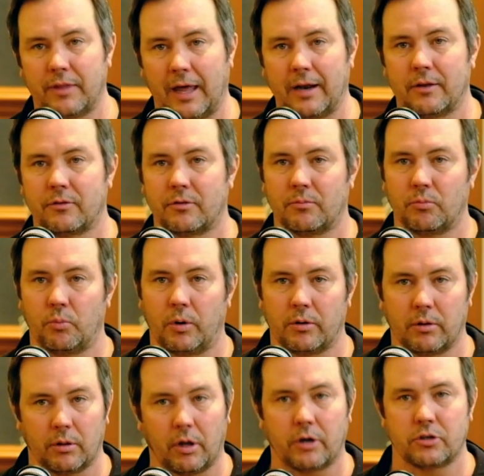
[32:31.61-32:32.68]
that is where
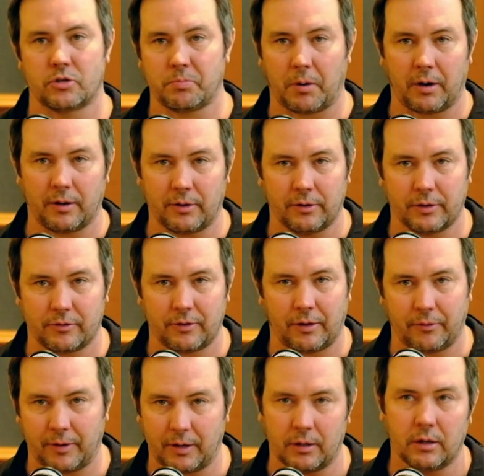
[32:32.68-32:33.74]
the largest particle
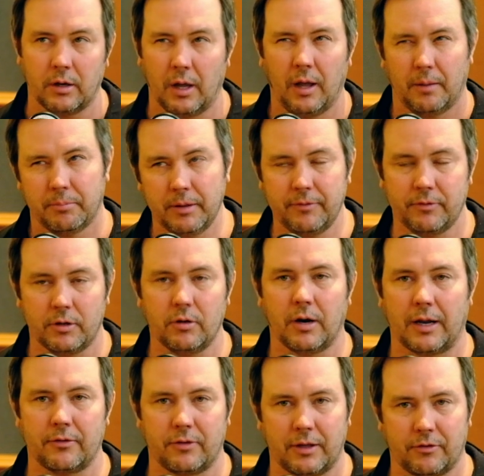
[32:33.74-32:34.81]
accelerator, I believe in the
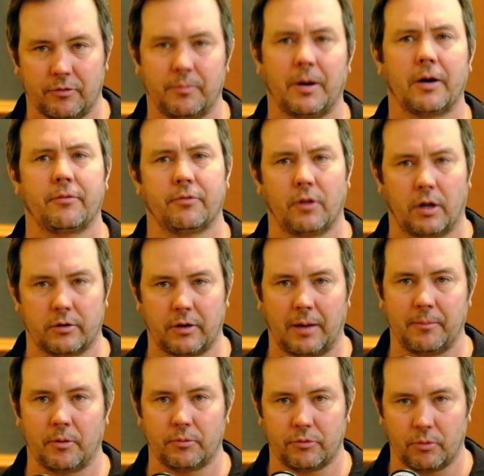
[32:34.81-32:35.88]
United States of America for a long
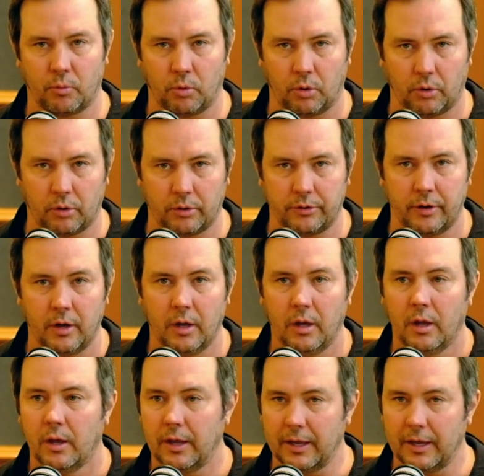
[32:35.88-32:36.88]
time, it was the world, okay.